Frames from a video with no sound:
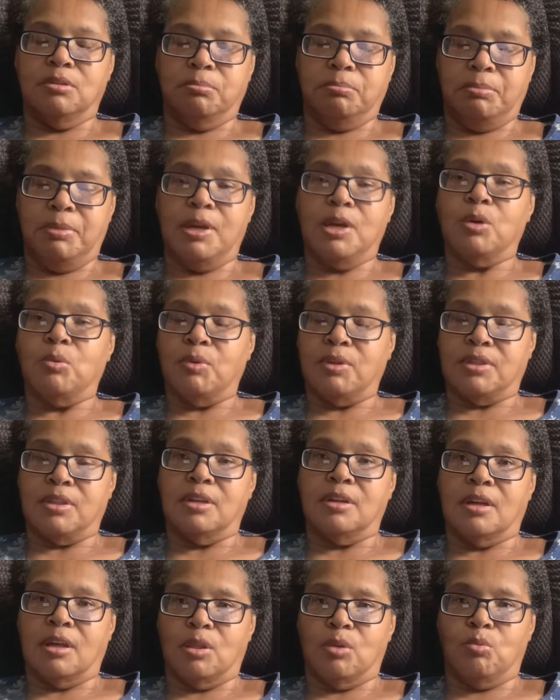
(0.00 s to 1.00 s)
being with
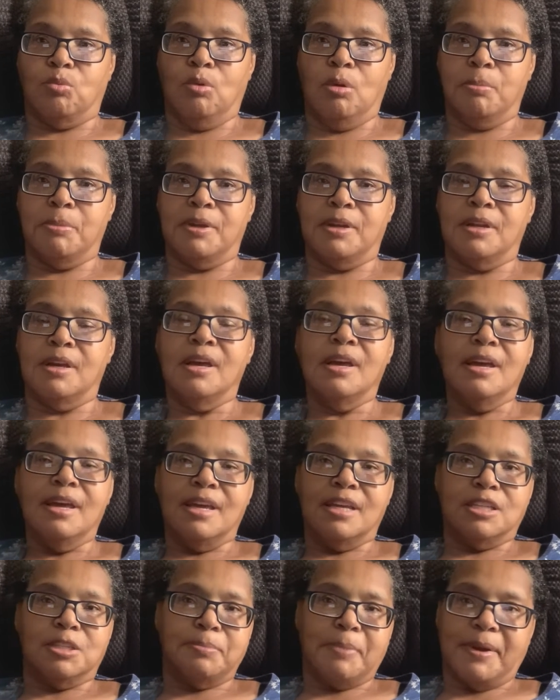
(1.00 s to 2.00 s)
another woman,
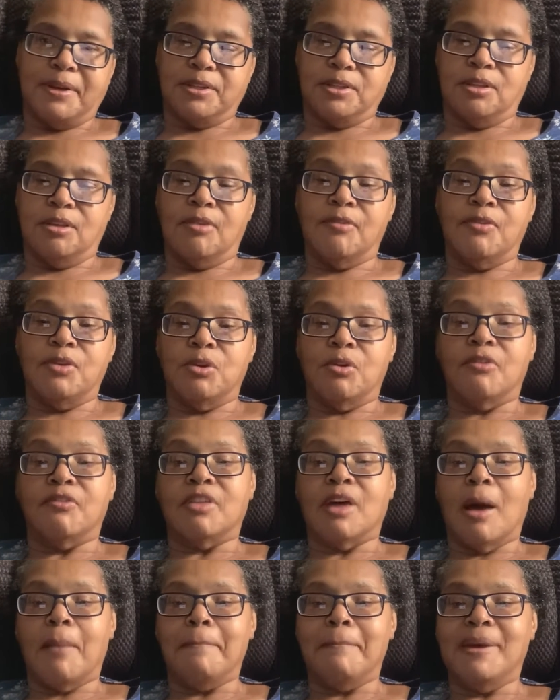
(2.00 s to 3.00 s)
especially in view of
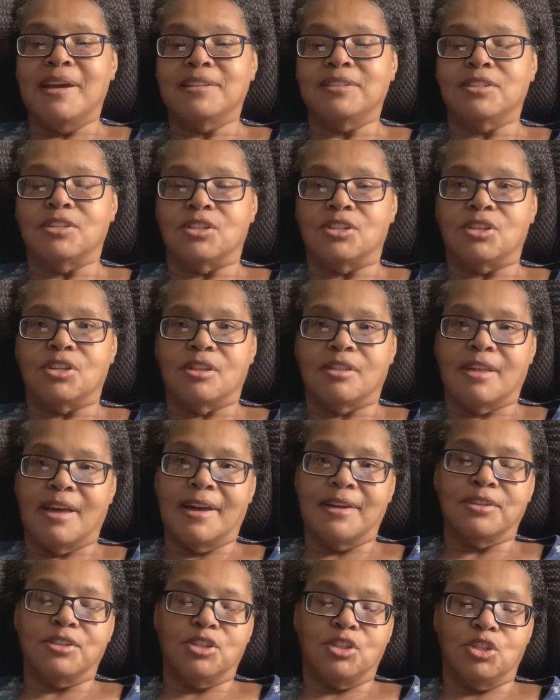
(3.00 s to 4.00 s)
that message
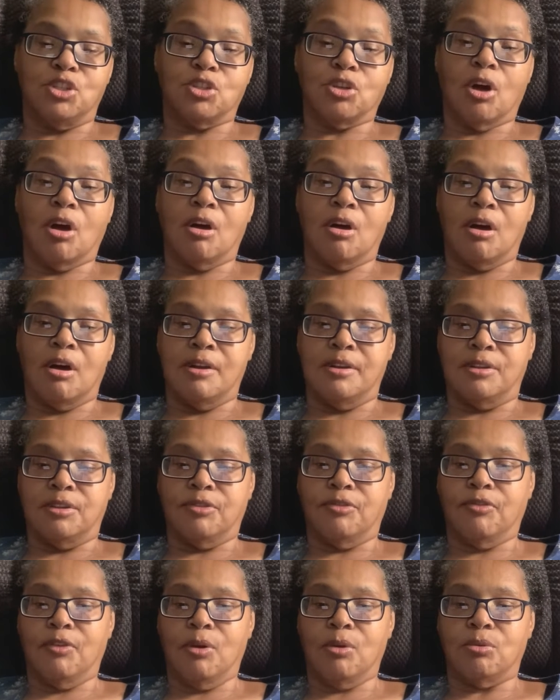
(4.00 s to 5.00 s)
that she saw on his
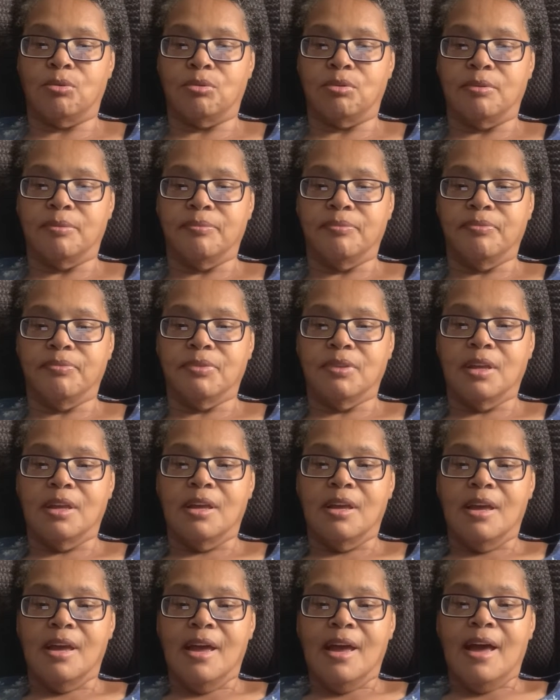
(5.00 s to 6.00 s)
phone.
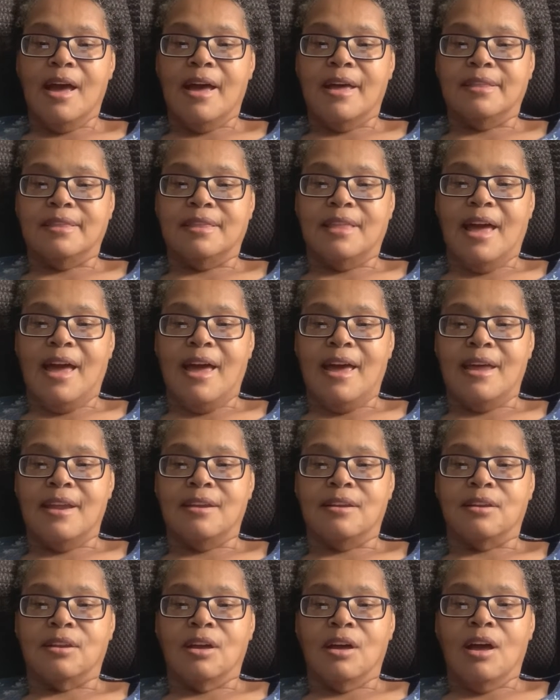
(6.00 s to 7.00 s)

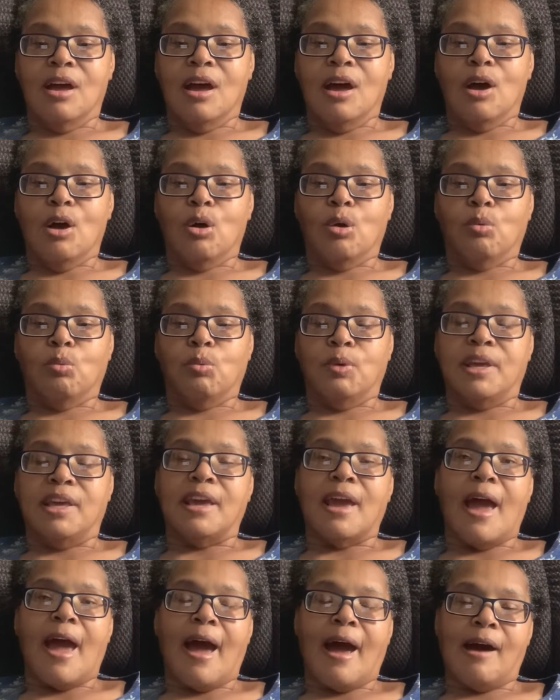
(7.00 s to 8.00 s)
Then we
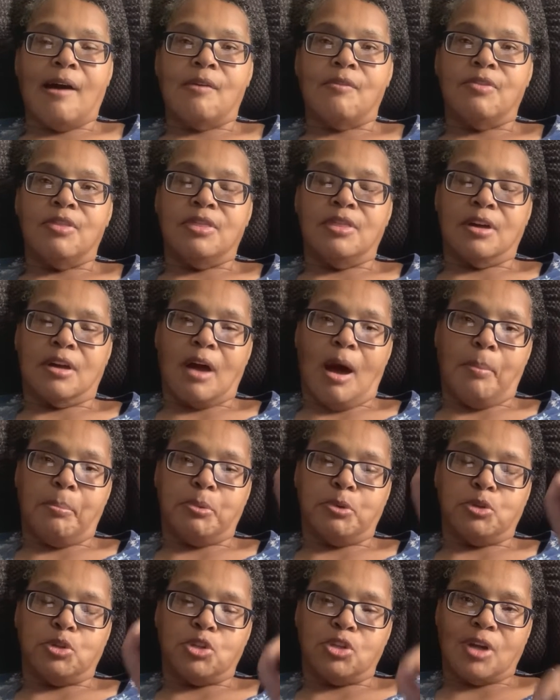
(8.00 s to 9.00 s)
have the
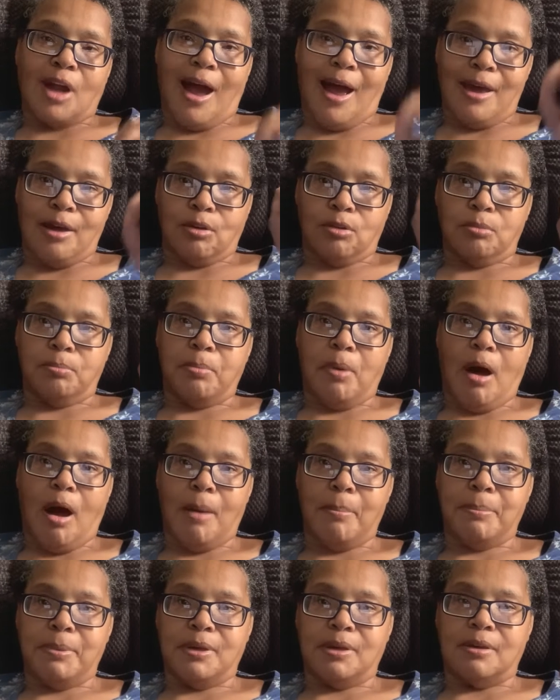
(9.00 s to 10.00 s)
couple's child,
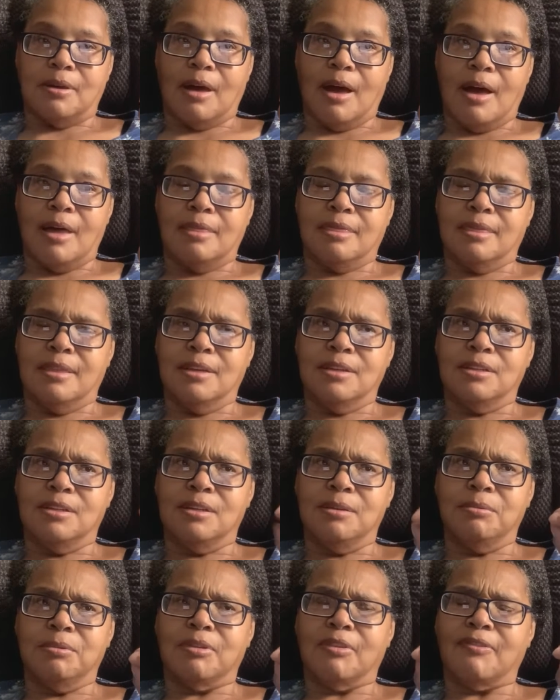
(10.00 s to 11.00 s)
Poppy. I think she
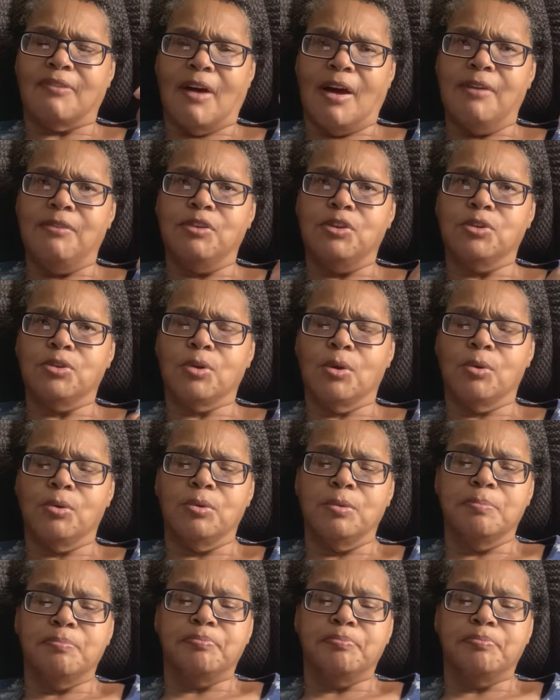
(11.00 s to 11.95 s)
was five years old.